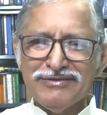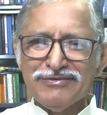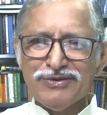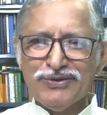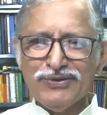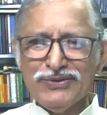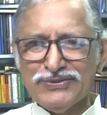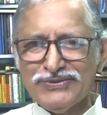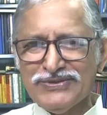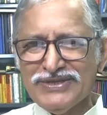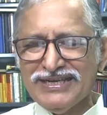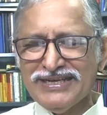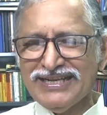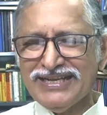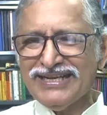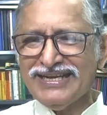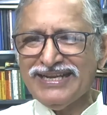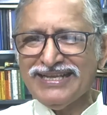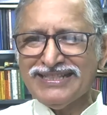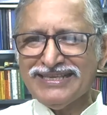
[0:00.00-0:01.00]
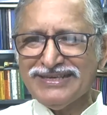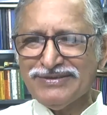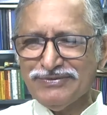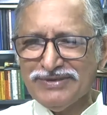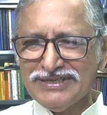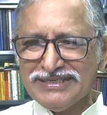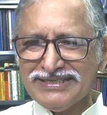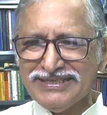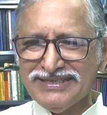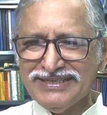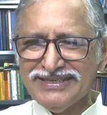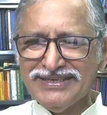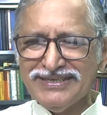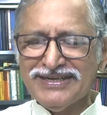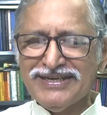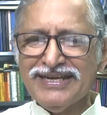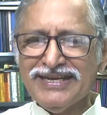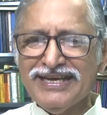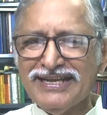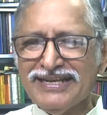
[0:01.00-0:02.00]
frozen and nothing was
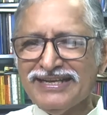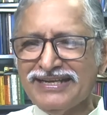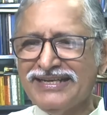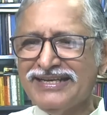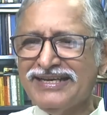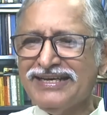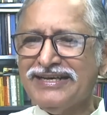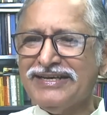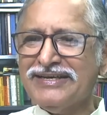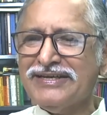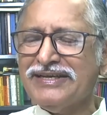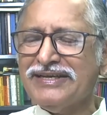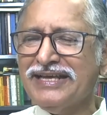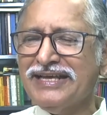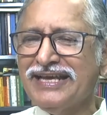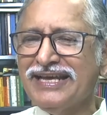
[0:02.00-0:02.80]
heard and uh,